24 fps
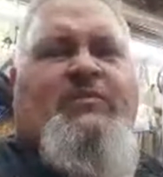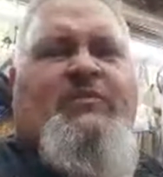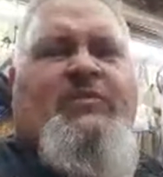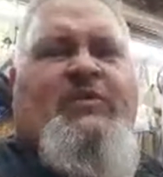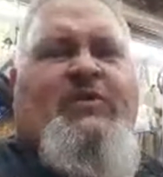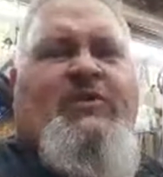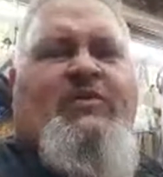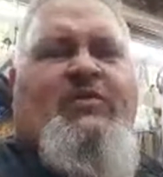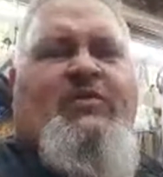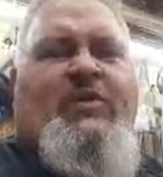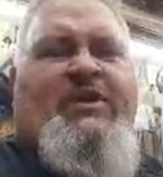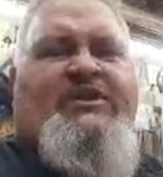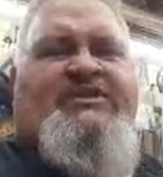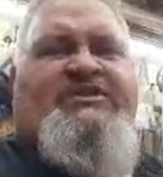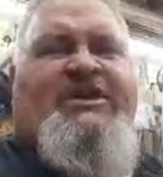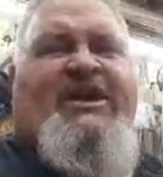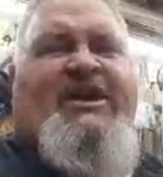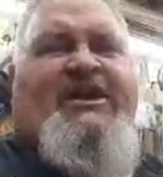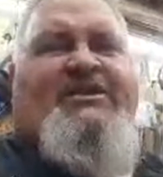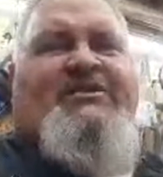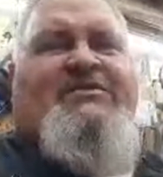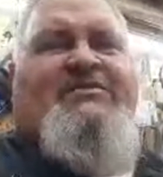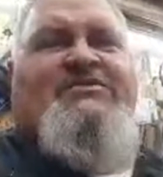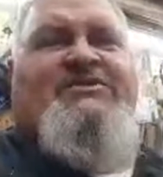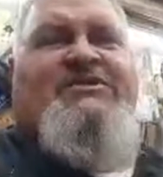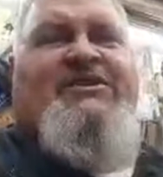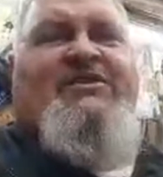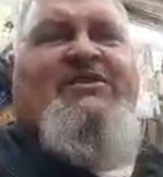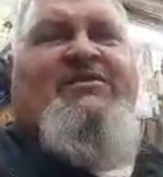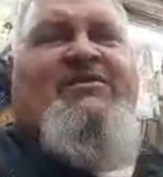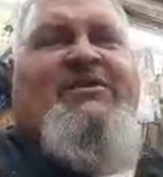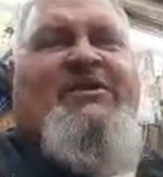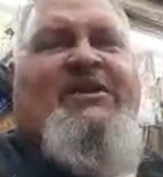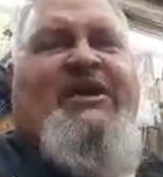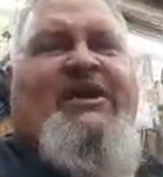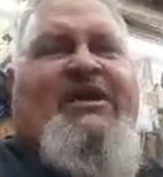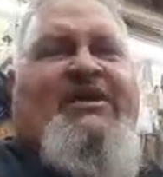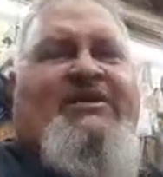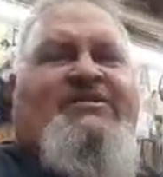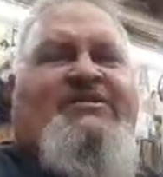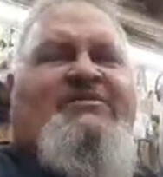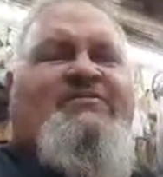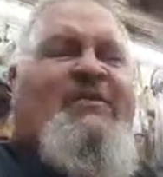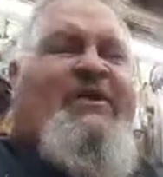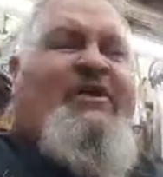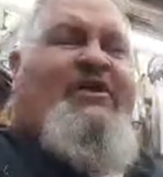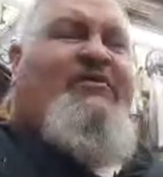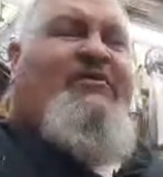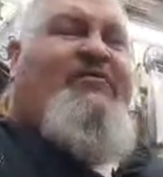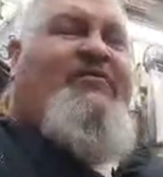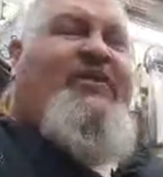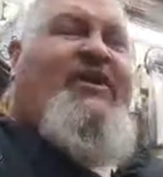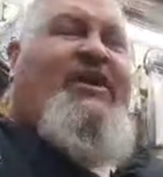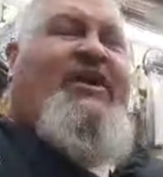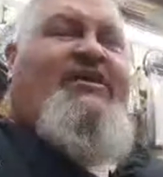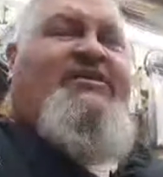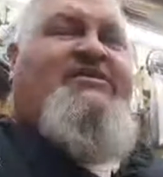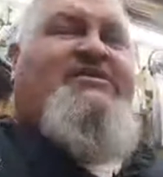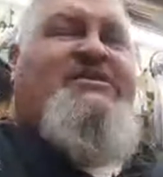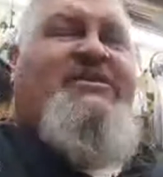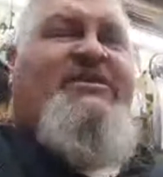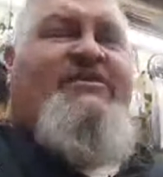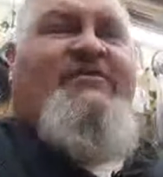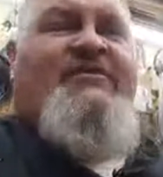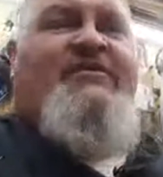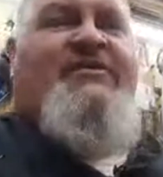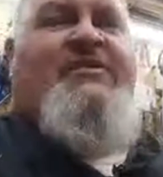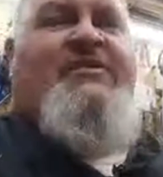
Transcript: We had tacos the other night, as a matter of fact, Stephen.